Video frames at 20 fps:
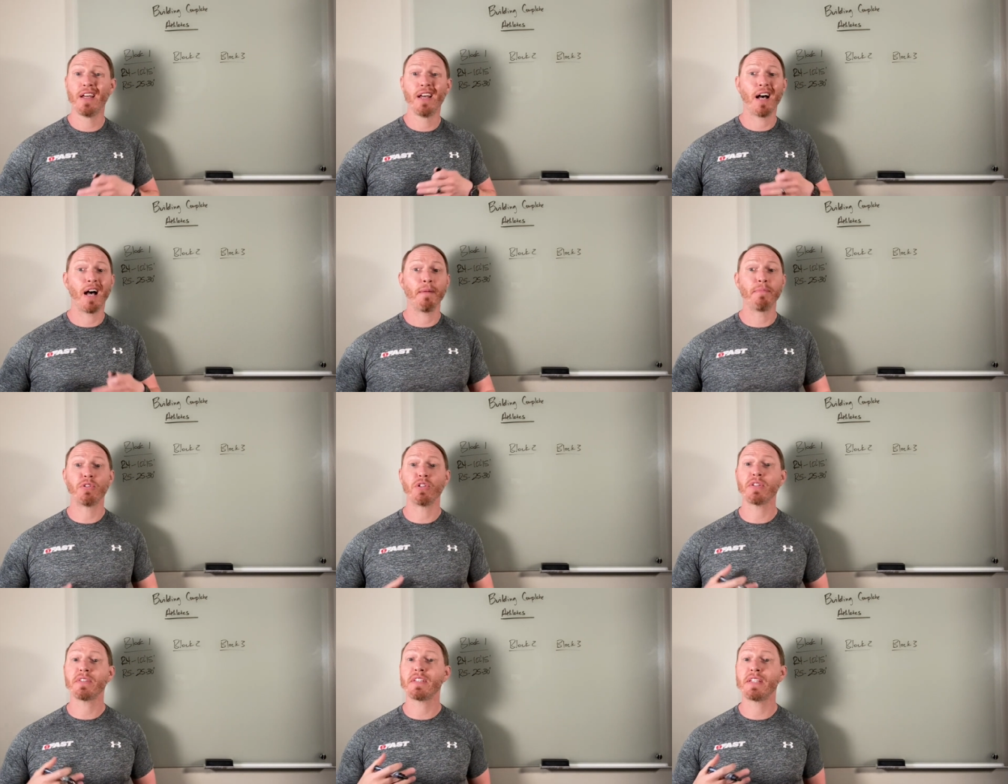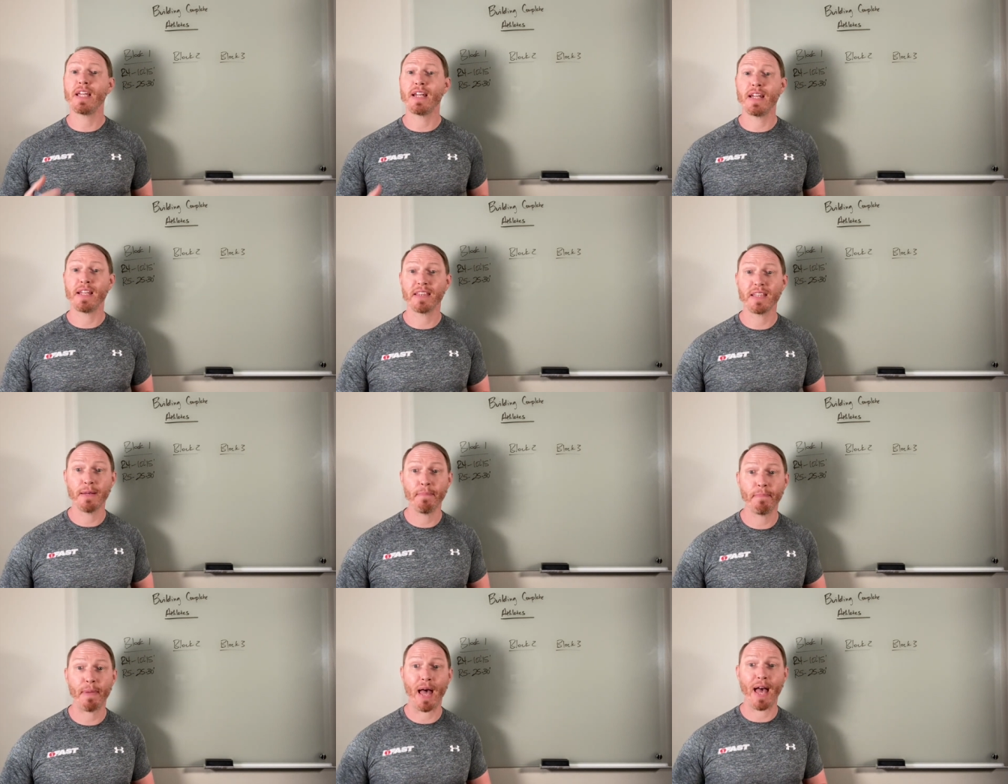I'm just getting
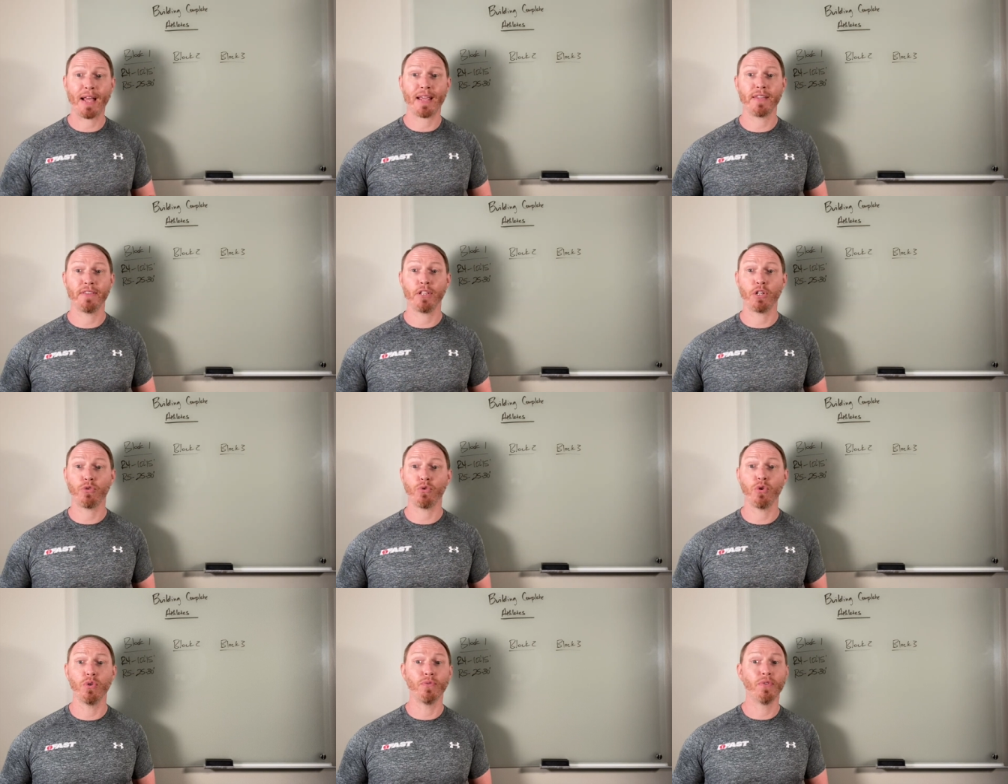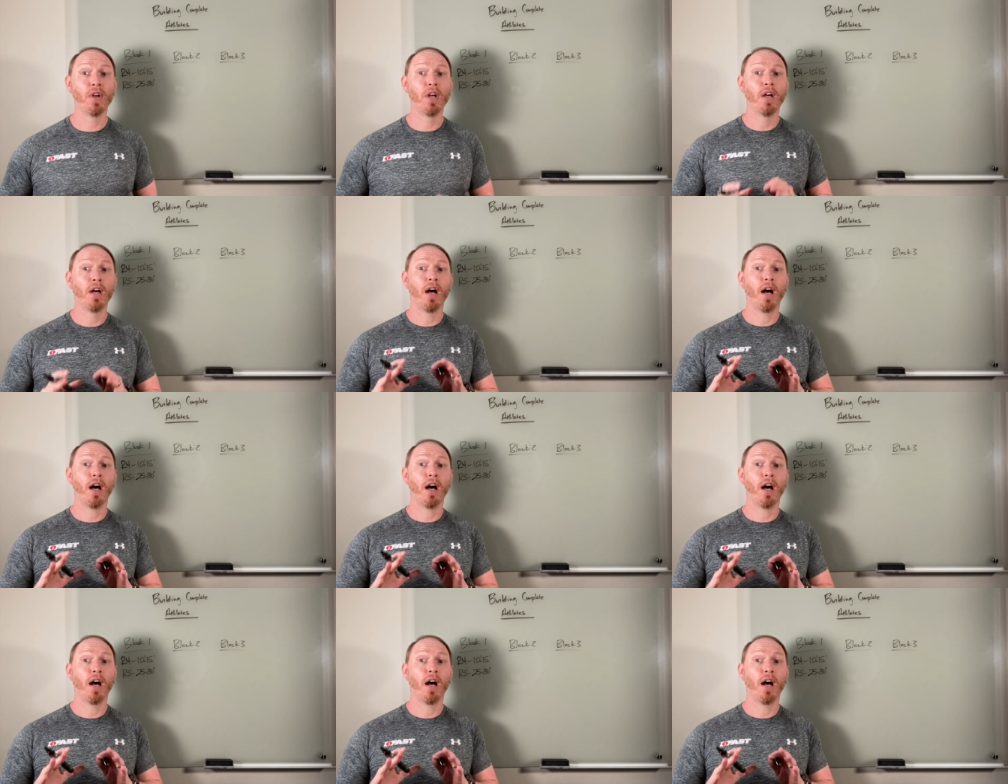them back in the groove.